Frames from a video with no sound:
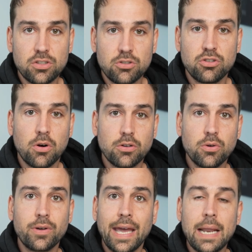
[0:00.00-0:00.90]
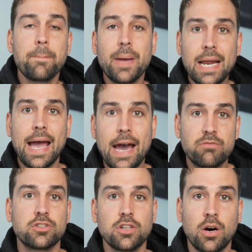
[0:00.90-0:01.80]
You're getting better ad
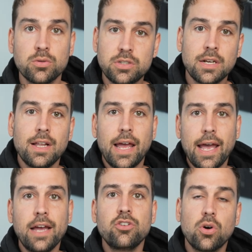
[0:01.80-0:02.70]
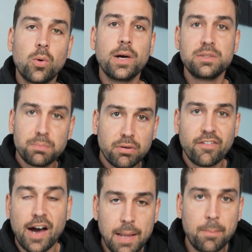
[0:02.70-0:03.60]
results, and you're always
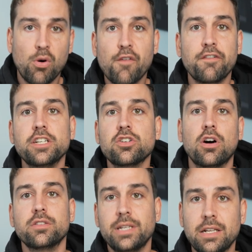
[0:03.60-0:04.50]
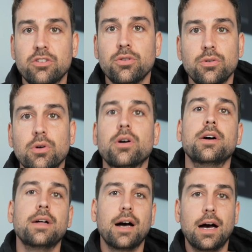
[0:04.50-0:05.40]
providing more fresh content to your
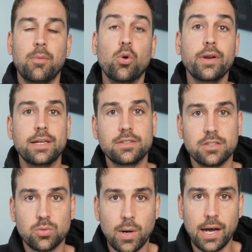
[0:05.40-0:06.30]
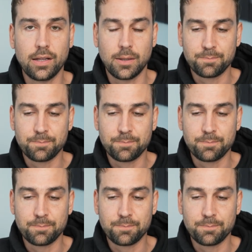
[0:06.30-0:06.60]
audience as well.